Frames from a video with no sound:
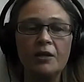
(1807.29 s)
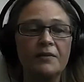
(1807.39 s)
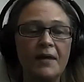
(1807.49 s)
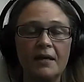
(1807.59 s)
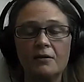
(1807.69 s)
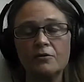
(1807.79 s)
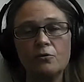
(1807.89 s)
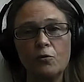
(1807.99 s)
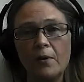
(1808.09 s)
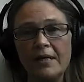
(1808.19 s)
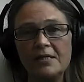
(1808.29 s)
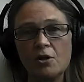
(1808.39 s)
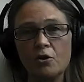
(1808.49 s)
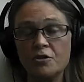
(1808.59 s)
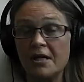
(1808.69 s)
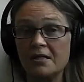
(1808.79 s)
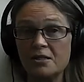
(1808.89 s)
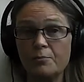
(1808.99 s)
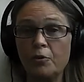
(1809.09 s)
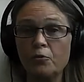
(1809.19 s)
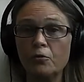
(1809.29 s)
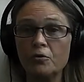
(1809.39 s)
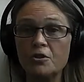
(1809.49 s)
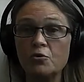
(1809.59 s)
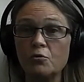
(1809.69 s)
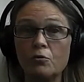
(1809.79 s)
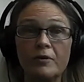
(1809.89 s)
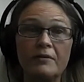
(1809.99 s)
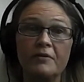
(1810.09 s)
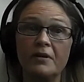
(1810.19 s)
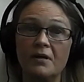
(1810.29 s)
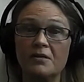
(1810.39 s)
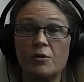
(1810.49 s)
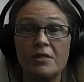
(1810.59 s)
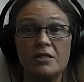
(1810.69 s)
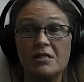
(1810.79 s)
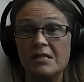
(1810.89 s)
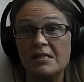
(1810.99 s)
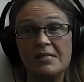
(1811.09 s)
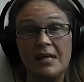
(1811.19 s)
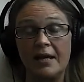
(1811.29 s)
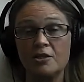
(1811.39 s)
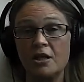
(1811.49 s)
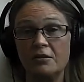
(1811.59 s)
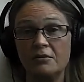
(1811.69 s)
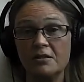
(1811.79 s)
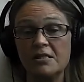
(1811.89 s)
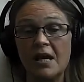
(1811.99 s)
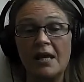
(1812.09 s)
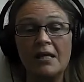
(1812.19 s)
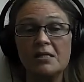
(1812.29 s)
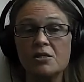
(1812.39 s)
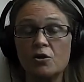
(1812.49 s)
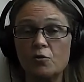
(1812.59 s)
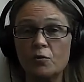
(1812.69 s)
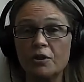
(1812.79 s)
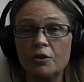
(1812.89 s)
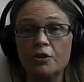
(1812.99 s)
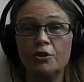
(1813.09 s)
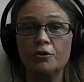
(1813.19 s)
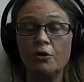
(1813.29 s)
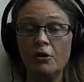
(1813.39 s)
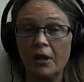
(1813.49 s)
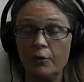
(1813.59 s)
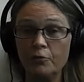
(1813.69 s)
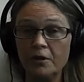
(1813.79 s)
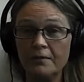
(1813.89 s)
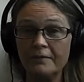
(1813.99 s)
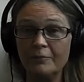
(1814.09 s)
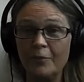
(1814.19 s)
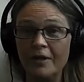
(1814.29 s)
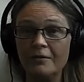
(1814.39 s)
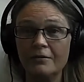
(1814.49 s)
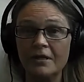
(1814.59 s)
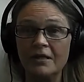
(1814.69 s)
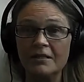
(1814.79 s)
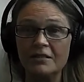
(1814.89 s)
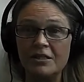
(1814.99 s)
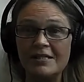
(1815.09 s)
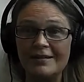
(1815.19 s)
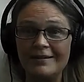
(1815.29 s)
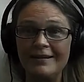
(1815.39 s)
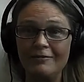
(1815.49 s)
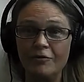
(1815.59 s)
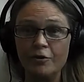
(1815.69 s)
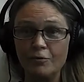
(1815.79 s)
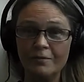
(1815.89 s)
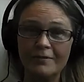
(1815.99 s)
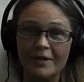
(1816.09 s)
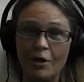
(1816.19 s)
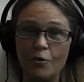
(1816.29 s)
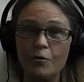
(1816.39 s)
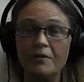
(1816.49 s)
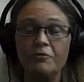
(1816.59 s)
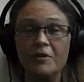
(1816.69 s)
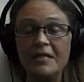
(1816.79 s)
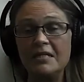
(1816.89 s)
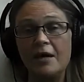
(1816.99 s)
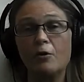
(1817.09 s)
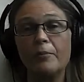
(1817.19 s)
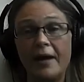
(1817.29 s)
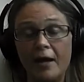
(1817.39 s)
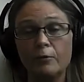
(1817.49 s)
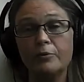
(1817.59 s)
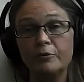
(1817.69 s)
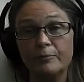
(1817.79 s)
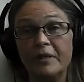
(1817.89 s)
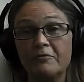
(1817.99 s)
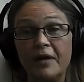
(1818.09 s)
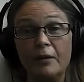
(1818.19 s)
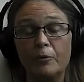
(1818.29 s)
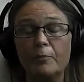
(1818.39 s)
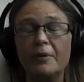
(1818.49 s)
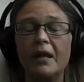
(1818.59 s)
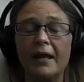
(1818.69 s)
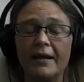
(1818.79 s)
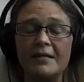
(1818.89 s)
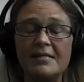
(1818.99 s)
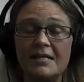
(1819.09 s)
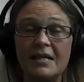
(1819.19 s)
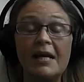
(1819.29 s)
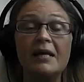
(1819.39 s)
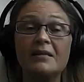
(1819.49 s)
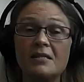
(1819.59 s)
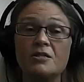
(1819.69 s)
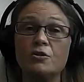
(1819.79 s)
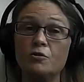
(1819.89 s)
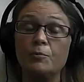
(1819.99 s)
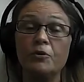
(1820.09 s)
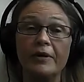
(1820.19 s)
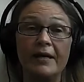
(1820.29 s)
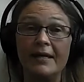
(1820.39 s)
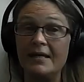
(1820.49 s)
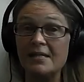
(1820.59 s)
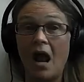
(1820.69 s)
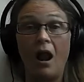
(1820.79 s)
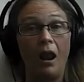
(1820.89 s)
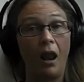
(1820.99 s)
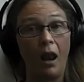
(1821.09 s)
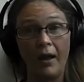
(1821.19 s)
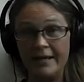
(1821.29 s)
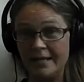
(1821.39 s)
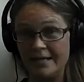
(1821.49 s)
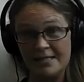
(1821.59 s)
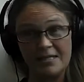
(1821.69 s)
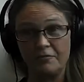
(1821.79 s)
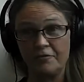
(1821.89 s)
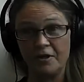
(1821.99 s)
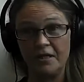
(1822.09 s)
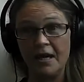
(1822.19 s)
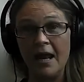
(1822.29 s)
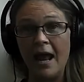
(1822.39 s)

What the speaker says: They can always contact support or even ask questions in the Slack channels. So you're not alone. We're not going to just leave you go. If you need help, help will be available. But like I said, this new deployer is light years different.